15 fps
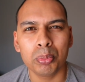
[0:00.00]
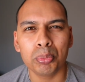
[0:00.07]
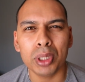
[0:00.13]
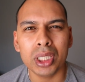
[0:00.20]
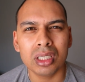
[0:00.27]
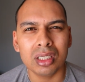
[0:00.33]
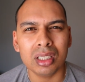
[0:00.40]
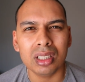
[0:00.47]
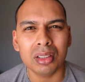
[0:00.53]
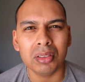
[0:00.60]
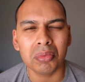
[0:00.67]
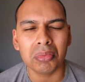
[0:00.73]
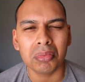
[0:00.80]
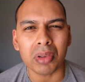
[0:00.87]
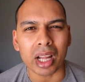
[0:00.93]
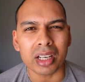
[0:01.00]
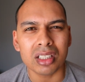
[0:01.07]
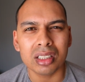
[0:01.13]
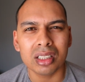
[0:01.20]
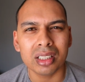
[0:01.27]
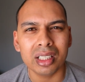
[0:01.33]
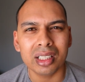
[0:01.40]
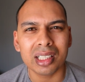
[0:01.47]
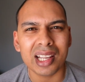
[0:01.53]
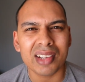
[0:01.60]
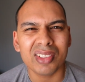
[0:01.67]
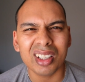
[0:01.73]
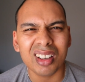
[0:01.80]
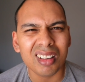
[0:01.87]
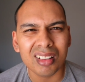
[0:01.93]

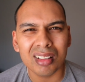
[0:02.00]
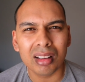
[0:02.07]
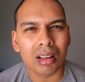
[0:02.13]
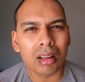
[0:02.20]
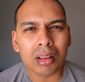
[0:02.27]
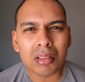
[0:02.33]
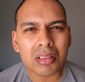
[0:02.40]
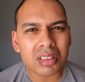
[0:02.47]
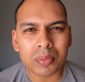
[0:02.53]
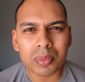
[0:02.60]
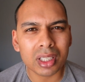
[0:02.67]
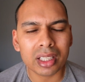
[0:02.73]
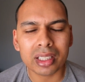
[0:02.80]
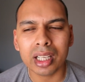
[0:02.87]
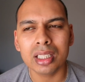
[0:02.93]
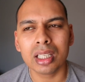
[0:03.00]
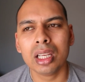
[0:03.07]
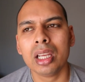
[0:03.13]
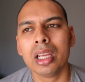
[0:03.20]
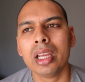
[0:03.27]
PT-111, something like that.